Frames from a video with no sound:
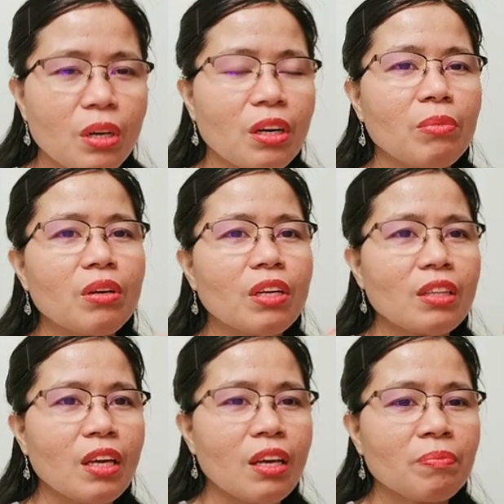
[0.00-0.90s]

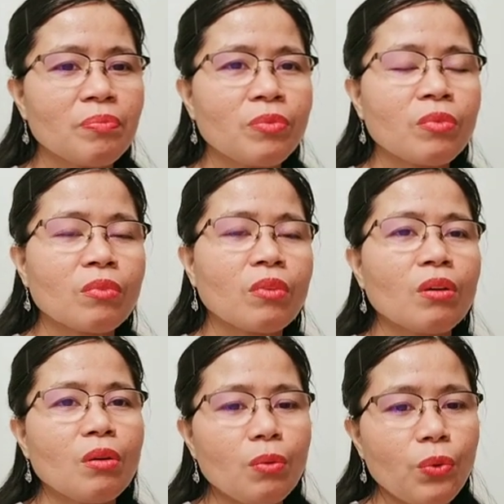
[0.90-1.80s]
community,
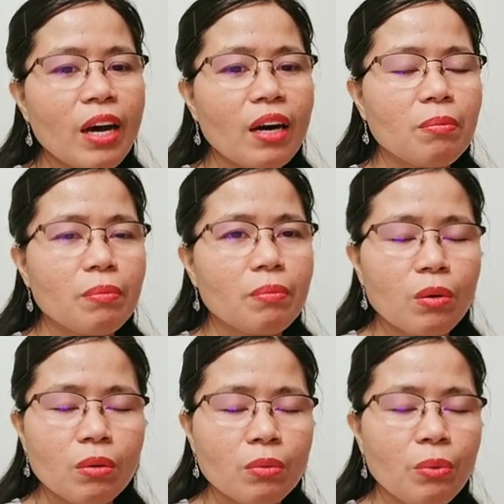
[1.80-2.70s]

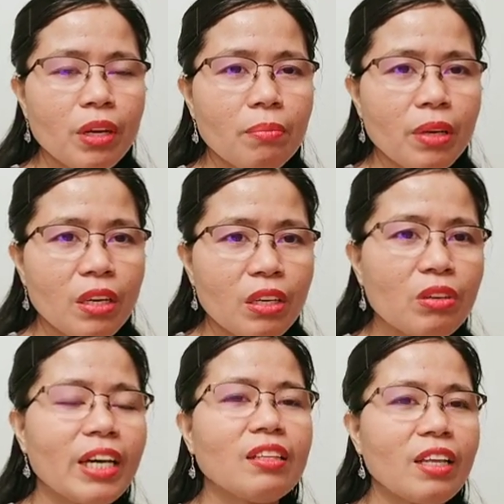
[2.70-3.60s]
we will be
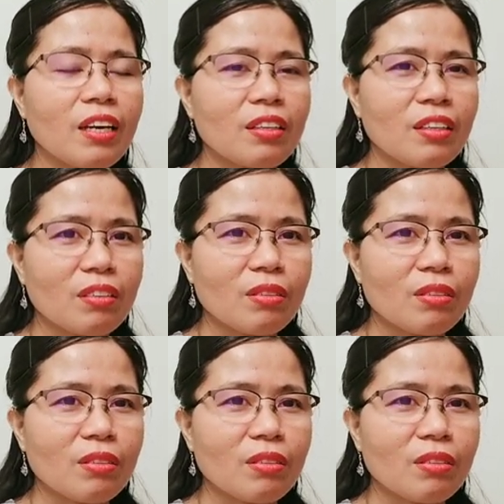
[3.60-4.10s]
united